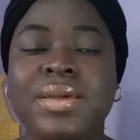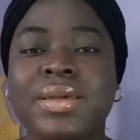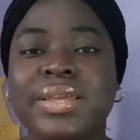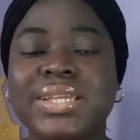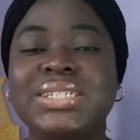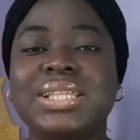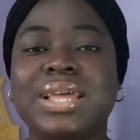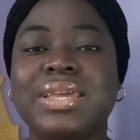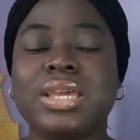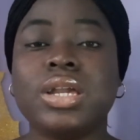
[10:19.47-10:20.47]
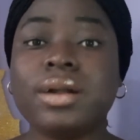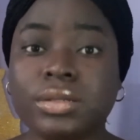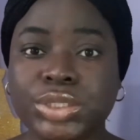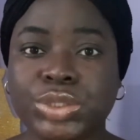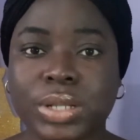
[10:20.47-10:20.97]
is like a
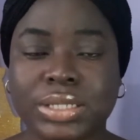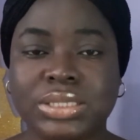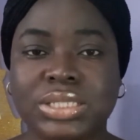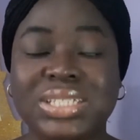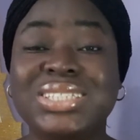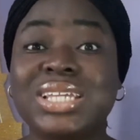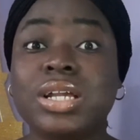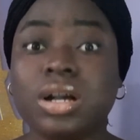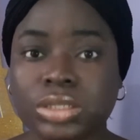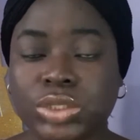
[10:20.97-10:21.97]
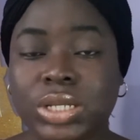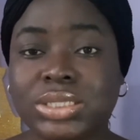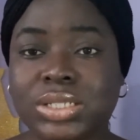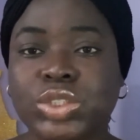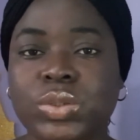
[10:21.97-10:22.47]
contract. It's a contract
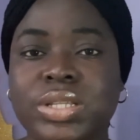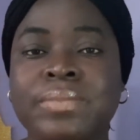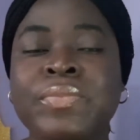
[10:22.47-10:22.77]
actually.